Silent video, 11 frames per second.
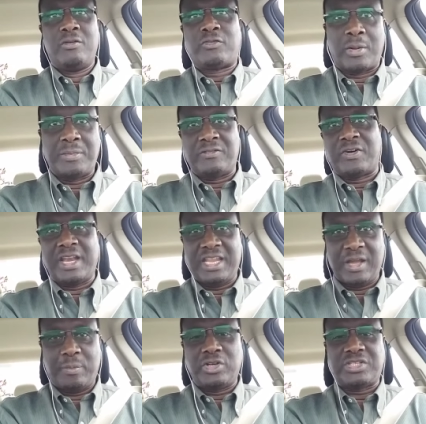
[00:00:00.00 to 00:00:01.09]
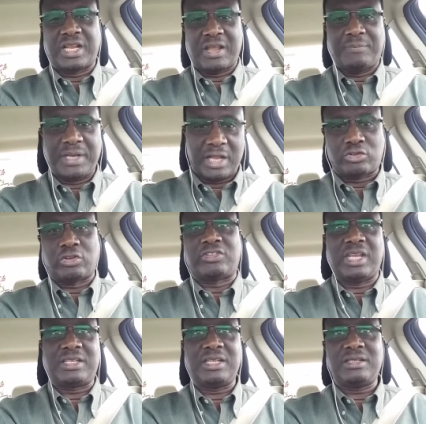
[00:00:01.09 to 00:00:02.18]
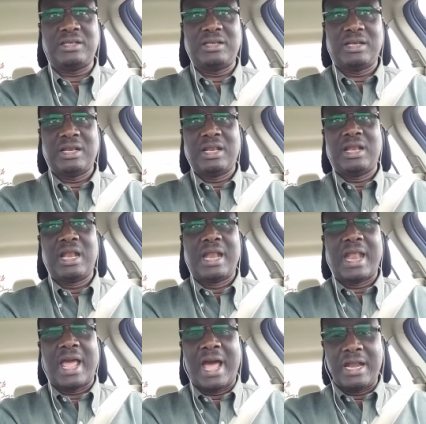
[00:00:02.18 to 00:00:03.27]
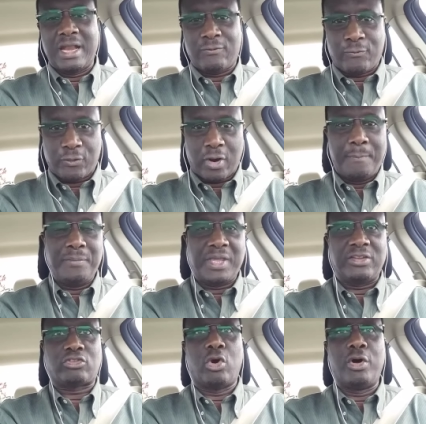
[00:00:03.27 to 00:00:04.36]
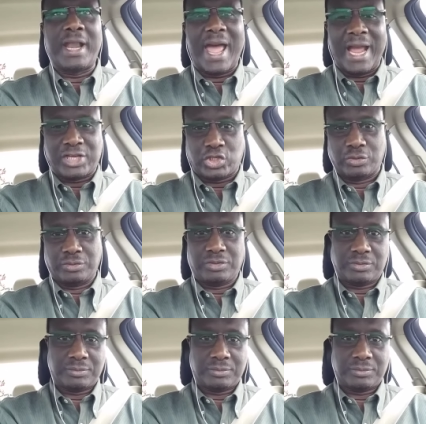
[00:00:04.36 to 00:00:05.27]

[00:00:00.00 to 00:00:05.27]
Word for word: From the variables that have been associated and from his own actions.